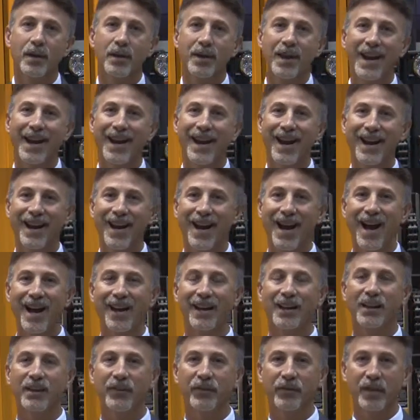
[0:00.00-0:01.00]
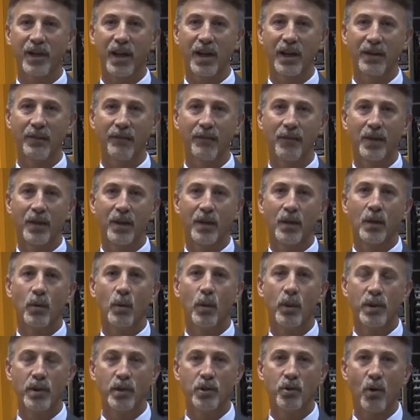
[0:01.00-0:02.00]
than at a high lift height,
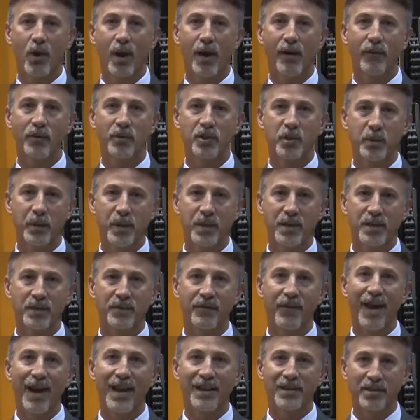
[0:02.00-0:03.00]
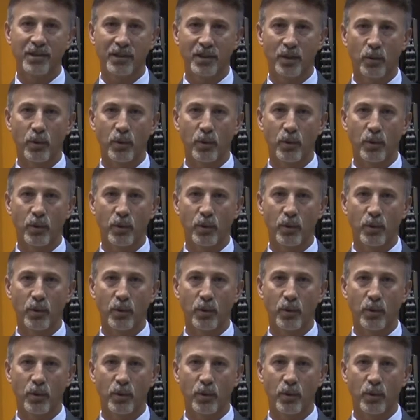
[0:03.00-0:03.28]
when the travel speed is vastly